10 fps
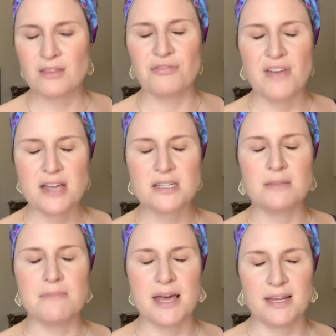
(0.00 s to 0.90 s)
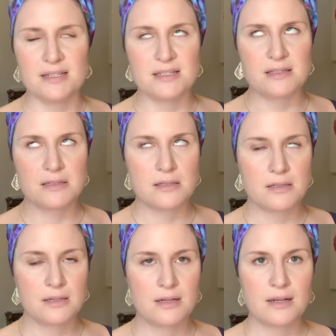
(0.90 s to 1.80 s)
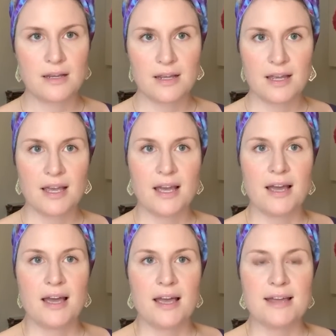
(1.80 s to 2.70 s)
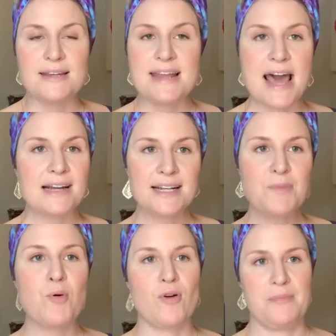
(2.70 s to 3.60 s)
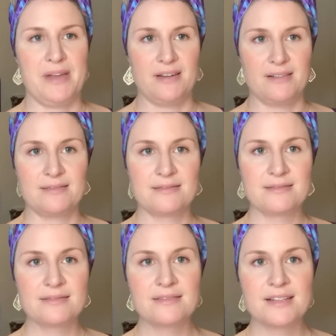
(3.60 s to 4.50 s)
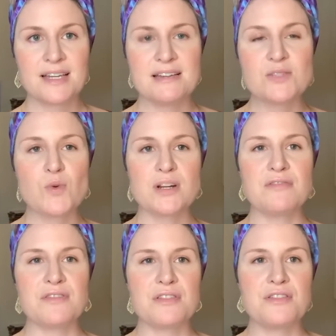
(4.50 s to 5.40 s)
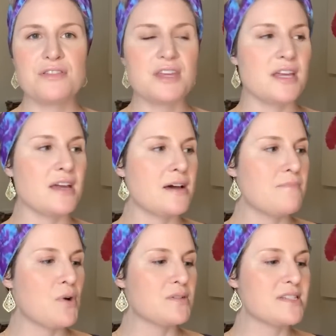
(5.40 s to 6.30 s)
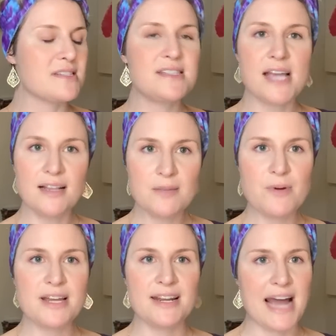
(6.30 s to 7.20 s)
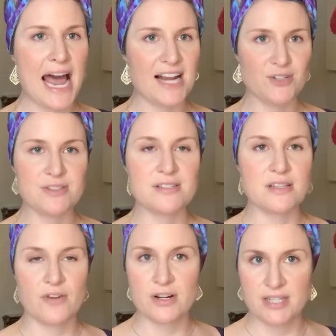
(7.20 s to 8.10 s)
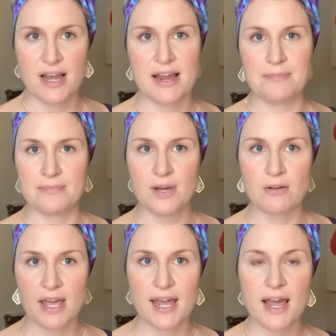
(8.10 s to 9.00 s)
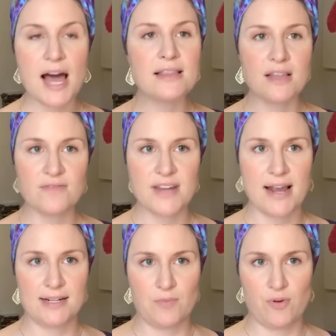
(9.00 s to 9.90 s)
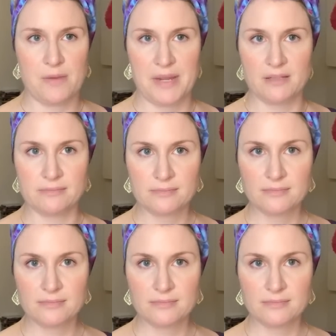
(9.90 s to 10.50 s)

The Phantom Menace. Natalie Portman is one of the most celebrated actresses of our time, okay? I love Natalie Portman.